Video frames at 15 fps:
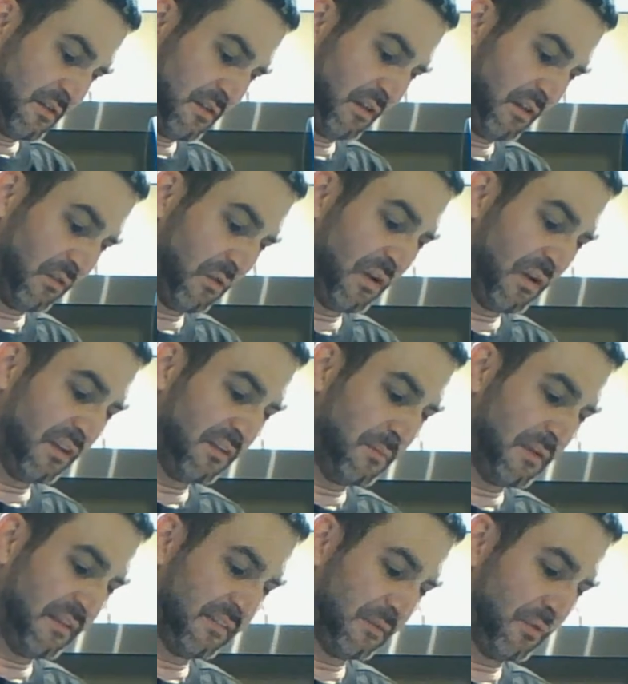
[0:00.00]
because we want it to
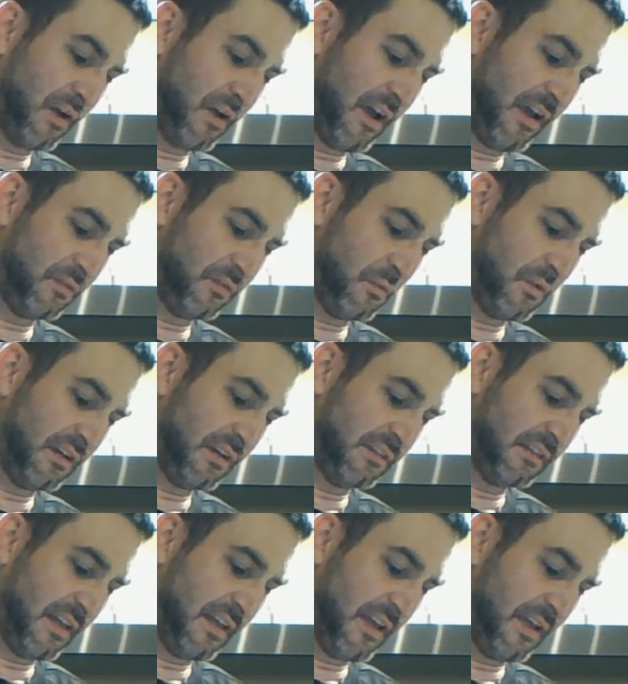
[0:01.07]
be a surprise. We want it
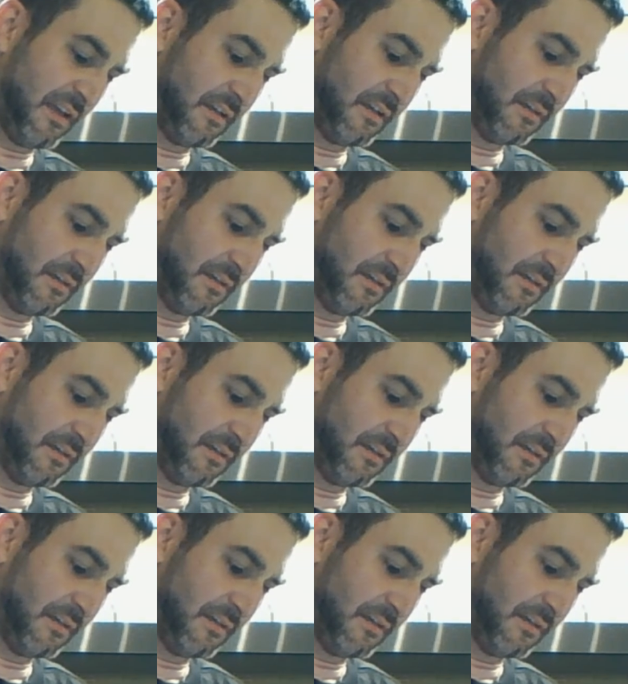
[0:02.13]
to like